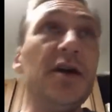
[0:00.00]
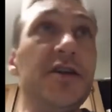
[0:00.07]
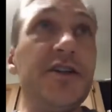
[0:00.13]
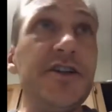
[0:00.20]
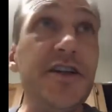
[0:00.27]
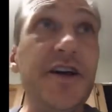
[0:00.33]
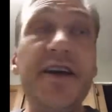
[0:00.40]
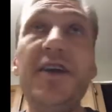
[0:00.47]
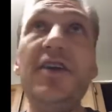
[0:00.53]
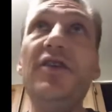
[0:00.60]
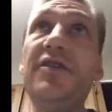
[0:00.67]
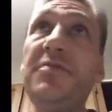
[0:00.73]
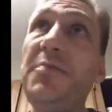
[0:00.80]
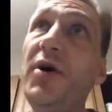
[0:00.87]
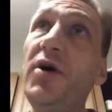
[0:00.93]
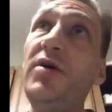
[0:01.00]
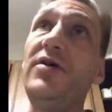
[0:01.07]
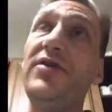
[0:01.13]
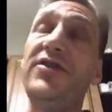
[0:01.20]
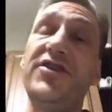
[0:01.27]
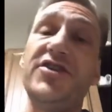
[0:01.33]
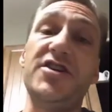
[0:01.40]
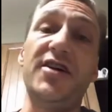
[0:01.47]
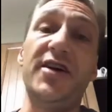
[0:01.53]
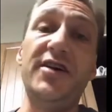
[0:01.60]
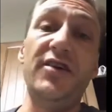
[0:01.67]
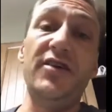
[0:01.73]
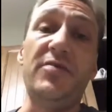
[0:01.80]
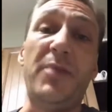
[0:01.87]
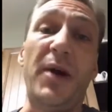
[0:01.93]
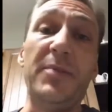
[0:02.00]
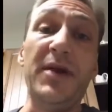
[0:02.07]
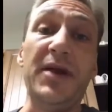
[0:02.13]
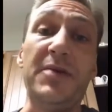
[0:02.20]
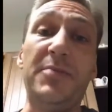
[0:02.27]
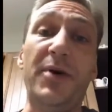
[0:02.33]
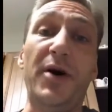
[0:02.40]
Should I use polls? Should I use public